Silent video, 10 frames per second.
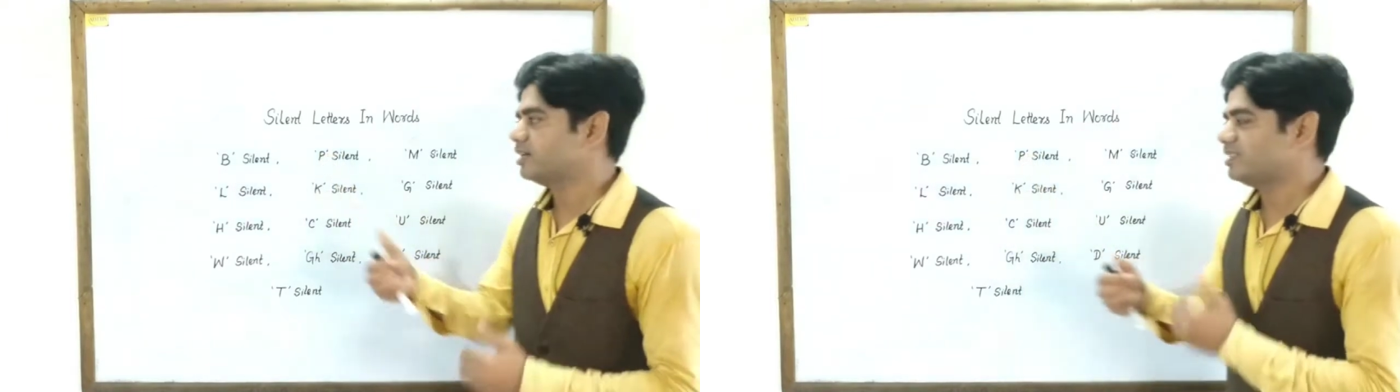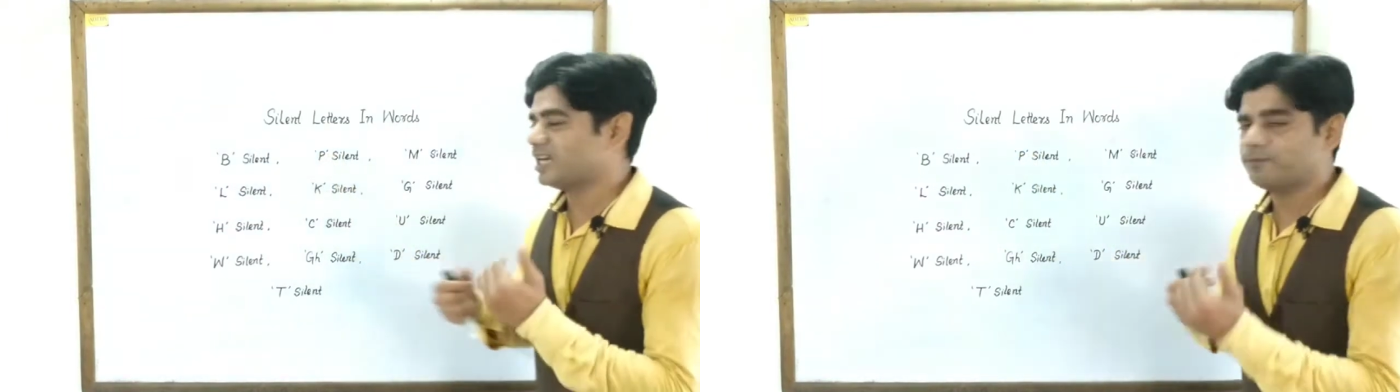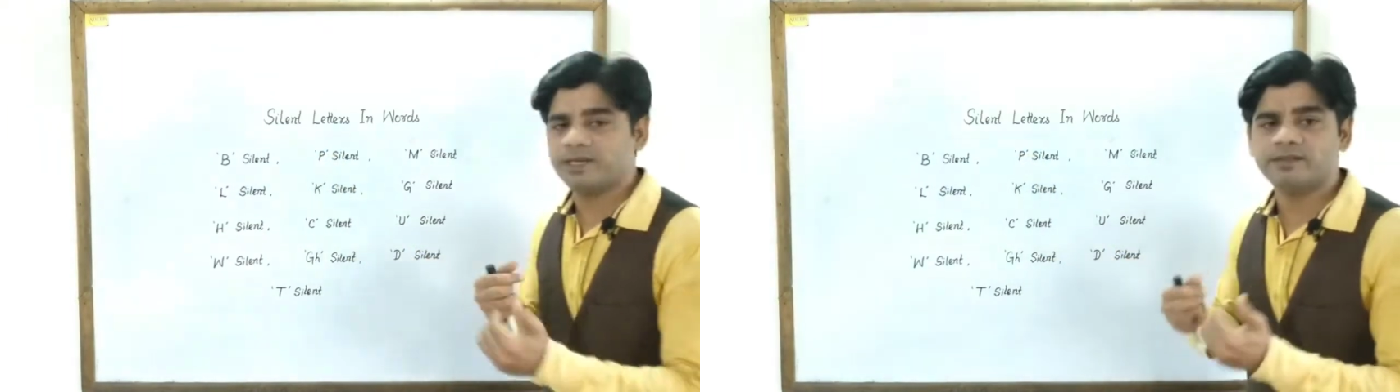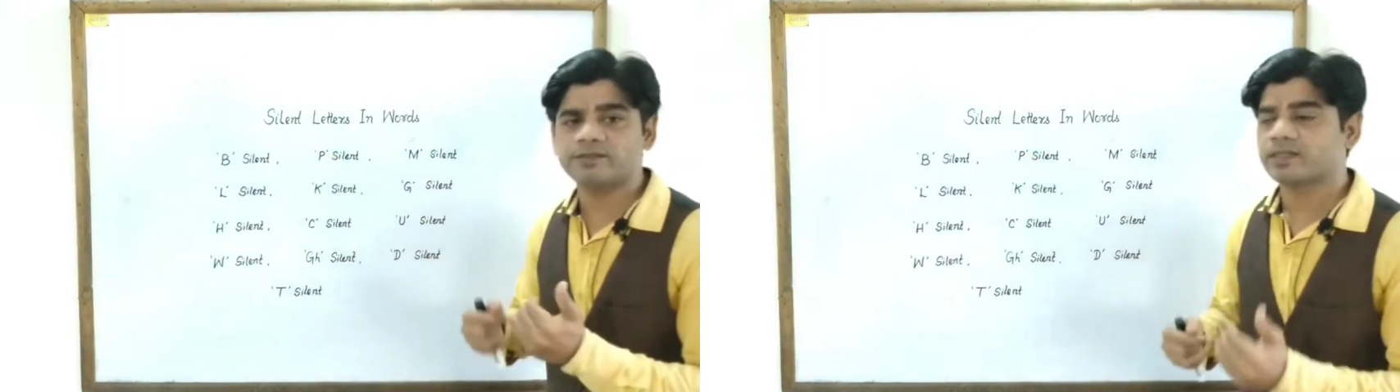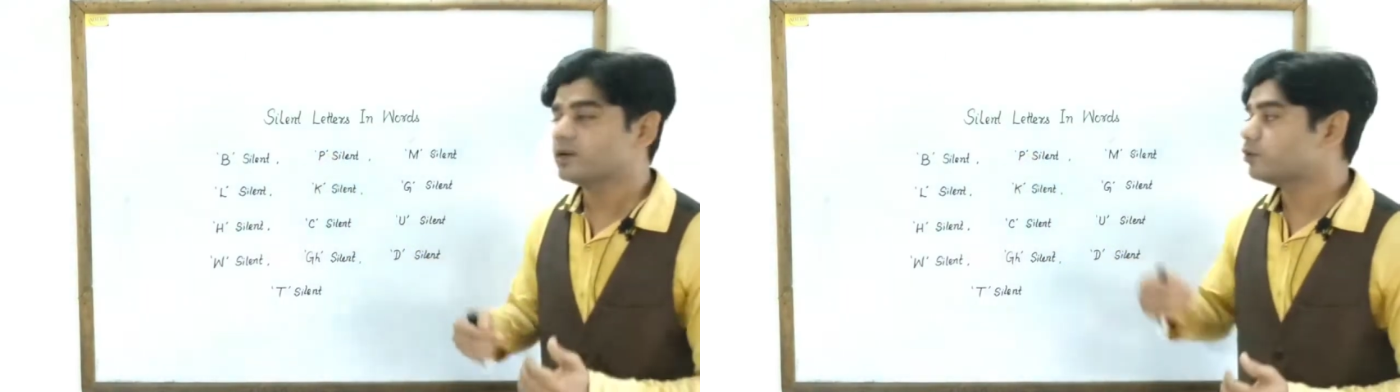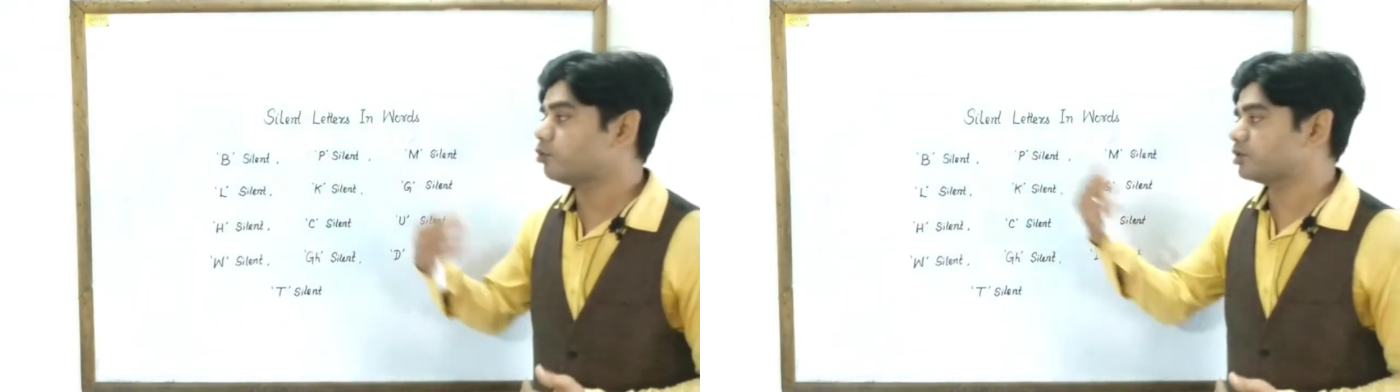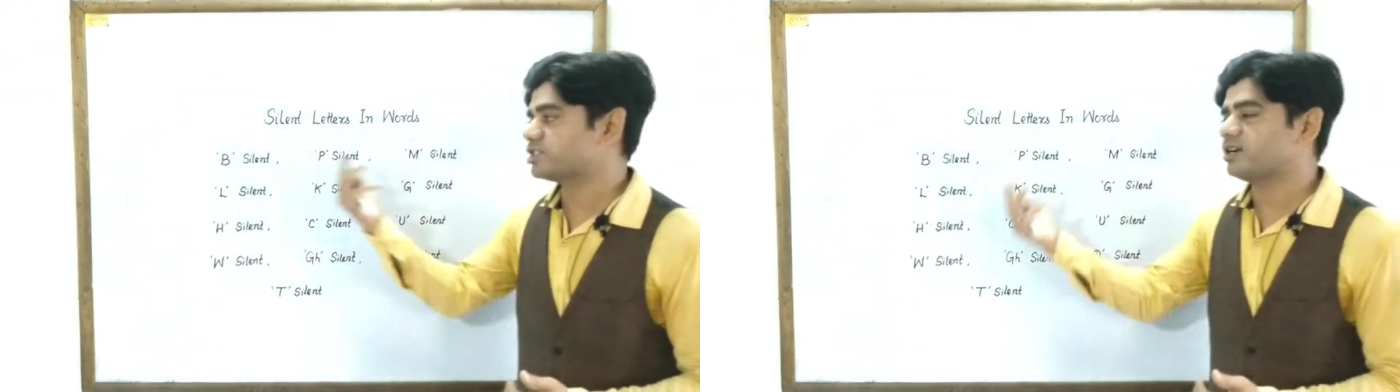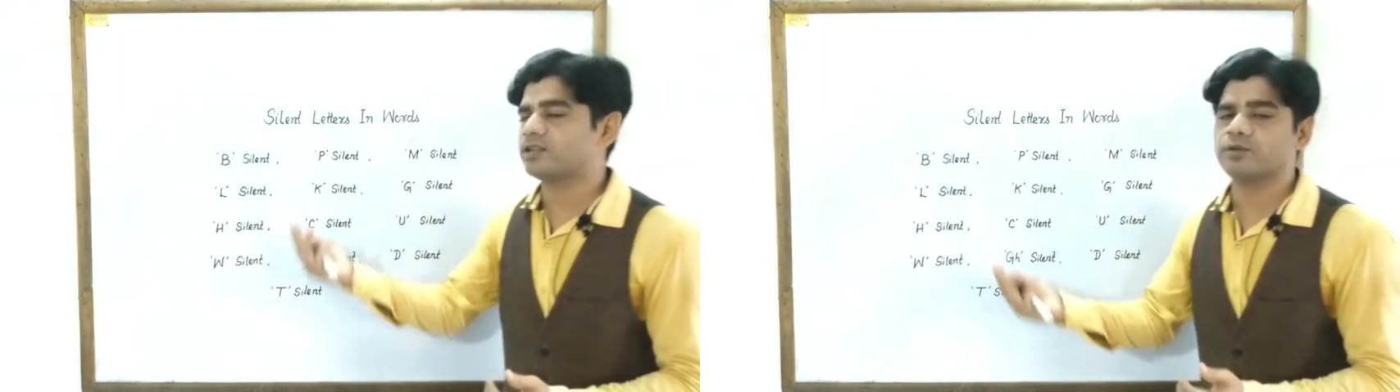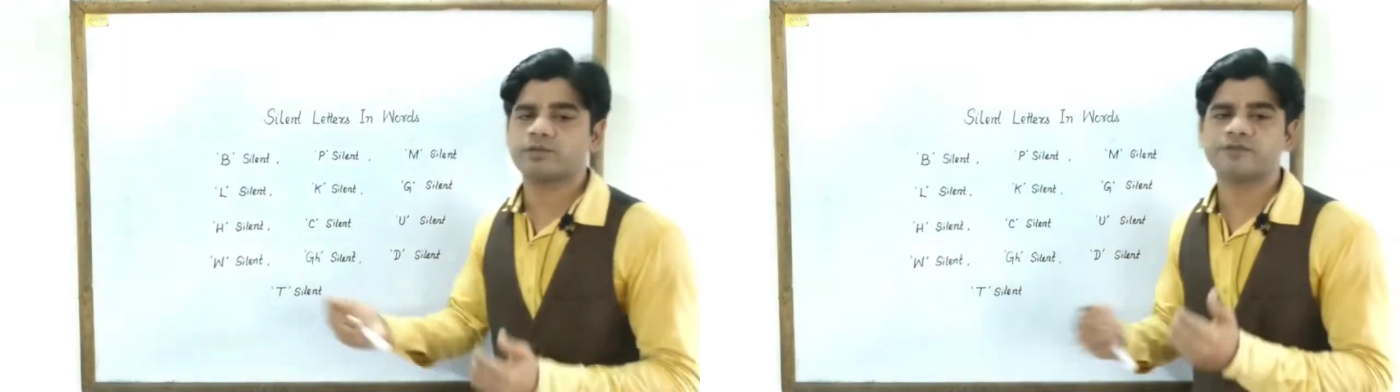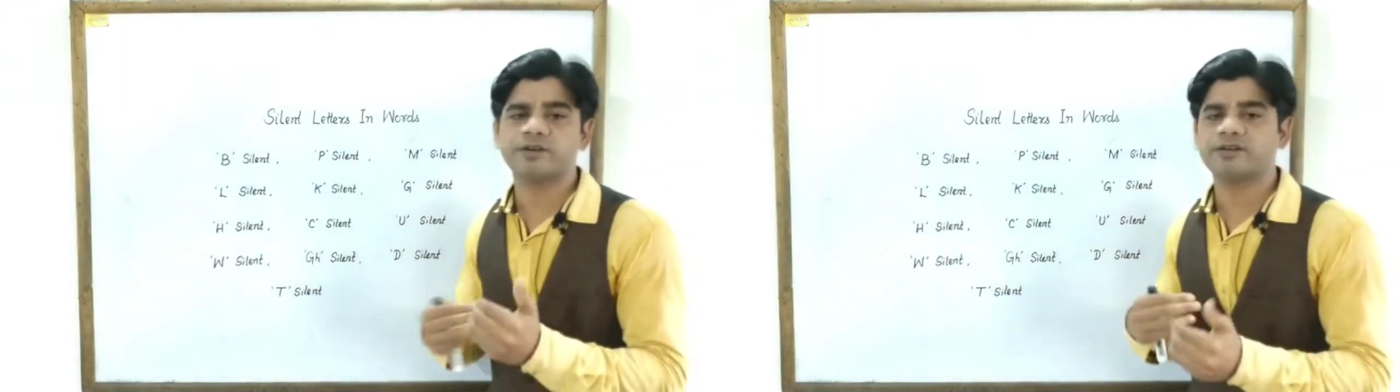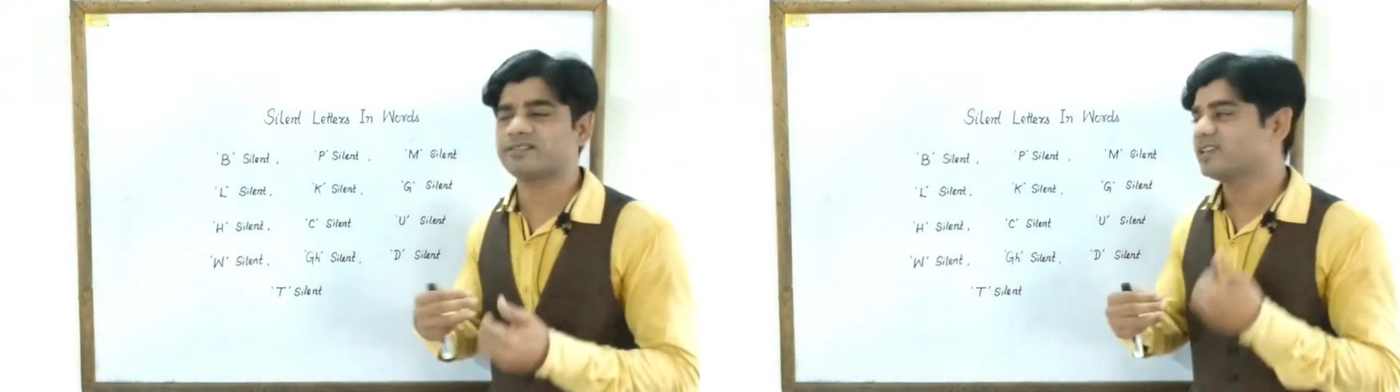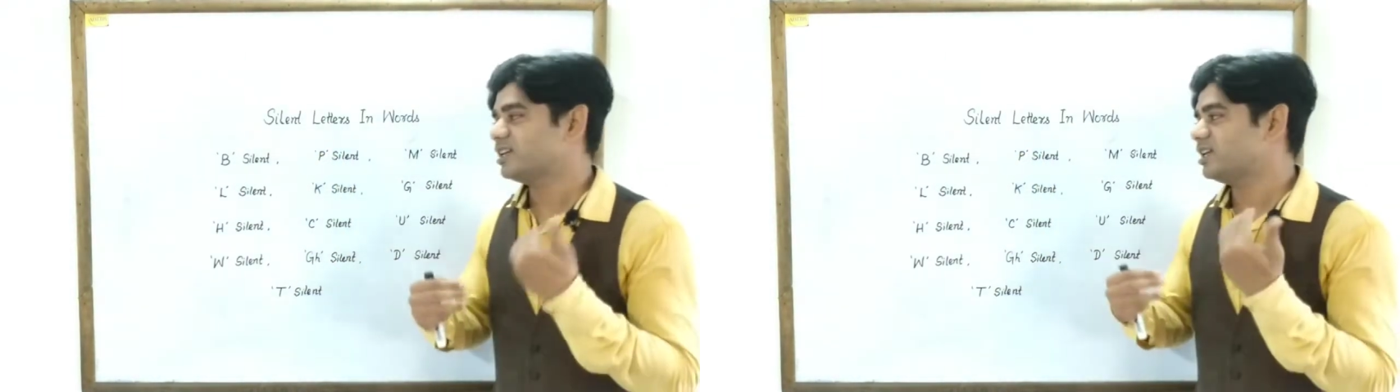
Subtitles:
That means what are those words